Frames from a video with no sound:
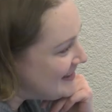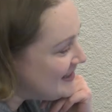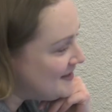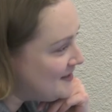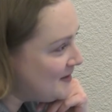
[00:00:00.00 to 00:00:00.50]

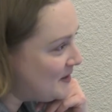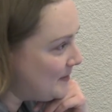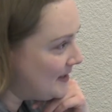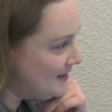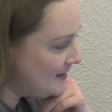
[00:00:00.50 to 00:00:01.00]
Let's start
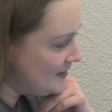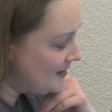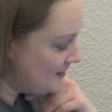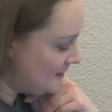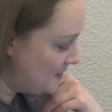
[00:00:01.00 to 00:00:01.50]
by letting
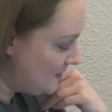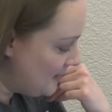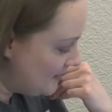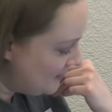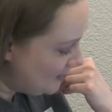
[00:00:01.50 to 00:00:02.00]
our listeners
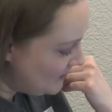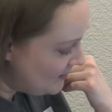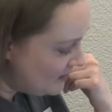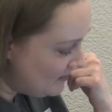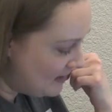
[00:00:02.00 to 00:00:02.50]
get to know a
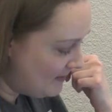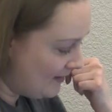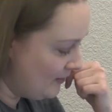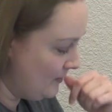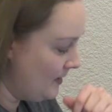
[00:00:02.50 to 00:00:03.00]
little bit
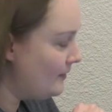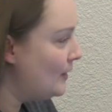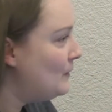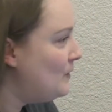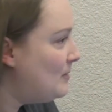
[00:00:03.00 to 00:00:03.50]
about you. How
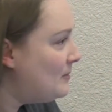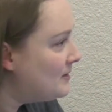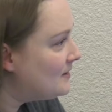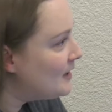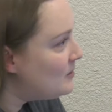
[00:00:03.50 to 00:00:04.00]
long have you been
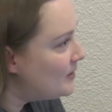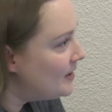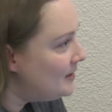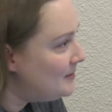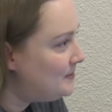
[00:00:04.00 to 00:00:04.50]
with the
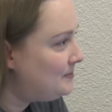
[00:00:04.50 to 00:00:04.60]
library?